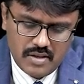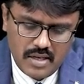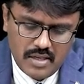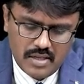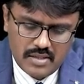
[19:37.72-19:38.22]

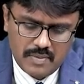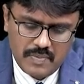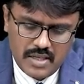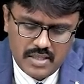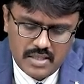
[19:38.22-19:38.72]
increase the
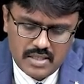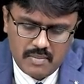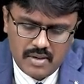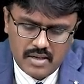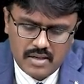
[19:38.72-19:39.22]
pH in the
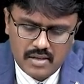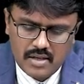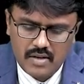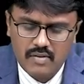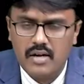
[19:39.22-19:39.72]
stomach,
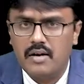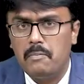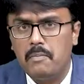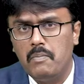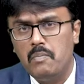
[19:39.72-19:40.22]
you are
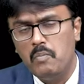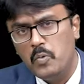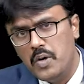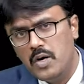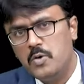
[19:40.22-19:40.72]

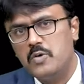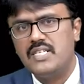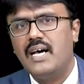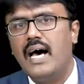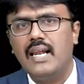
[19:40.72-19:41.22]
moving
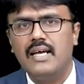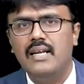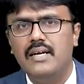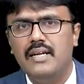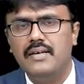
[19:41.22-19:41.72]
towards
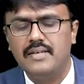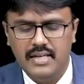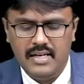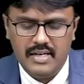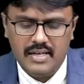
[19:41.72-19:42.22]
alkalinity.
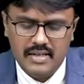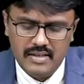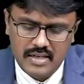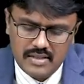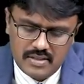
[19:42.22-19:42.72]

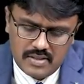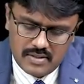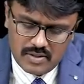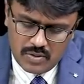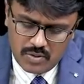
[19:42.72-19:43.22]
There
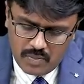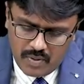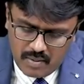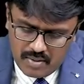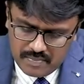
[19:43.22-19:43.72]
is two
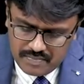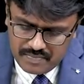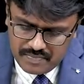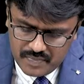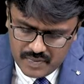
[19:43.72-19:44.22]
problems.
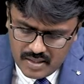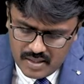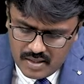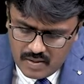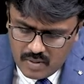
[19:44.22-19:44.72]

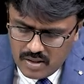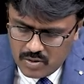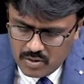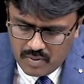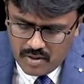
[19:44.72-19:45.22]
What are
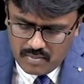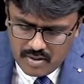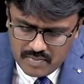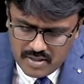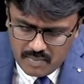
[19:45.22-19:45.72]
the two
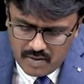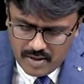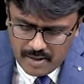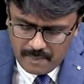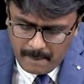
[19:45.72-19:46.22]
problems? Number
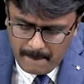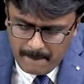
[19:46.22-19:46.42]
one,